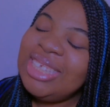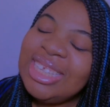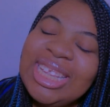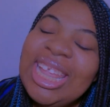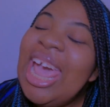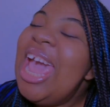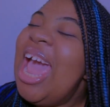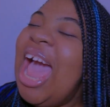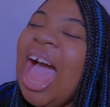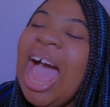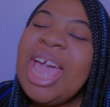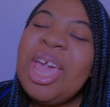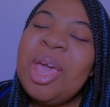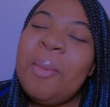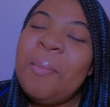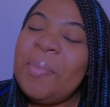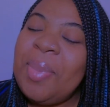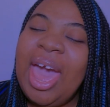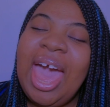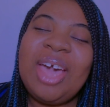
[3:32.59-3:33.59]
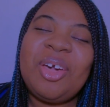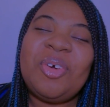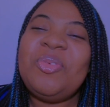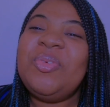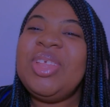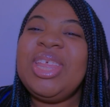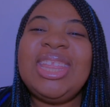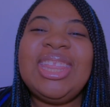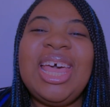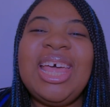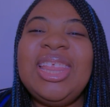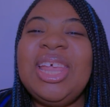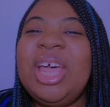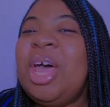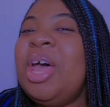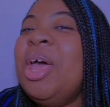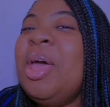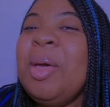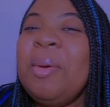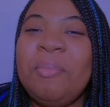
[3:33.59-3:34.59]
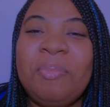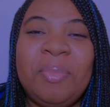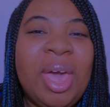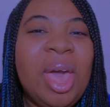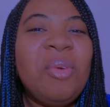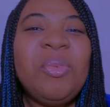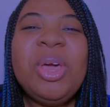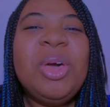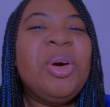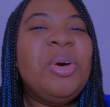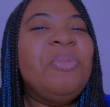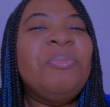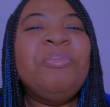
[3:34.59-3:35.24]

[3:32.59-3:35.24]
today I am back with another Merry